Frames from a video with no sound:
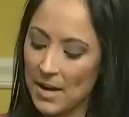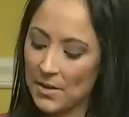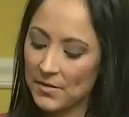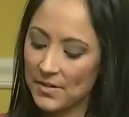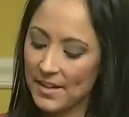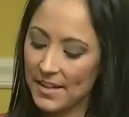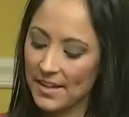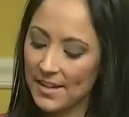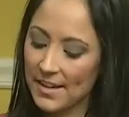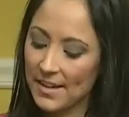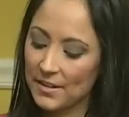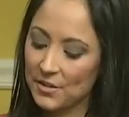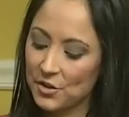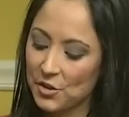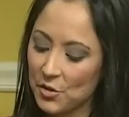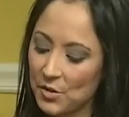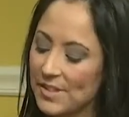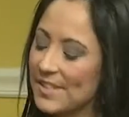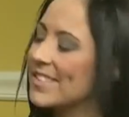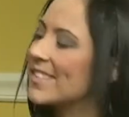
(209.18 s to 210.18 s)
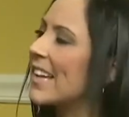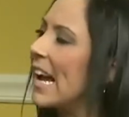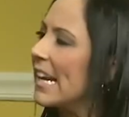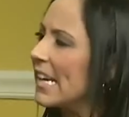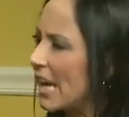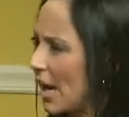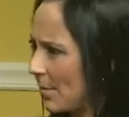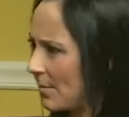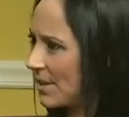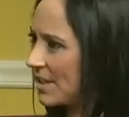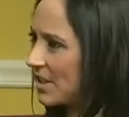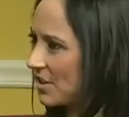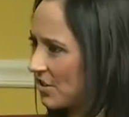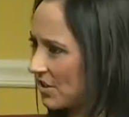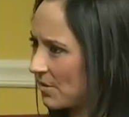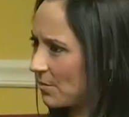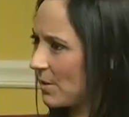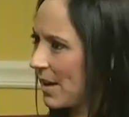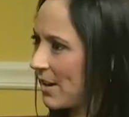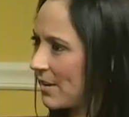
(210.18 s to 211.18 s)
about the uh, student design
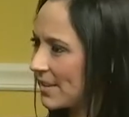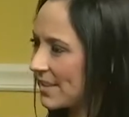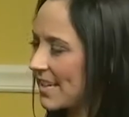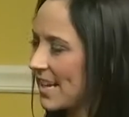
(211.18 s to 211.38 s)
competition. How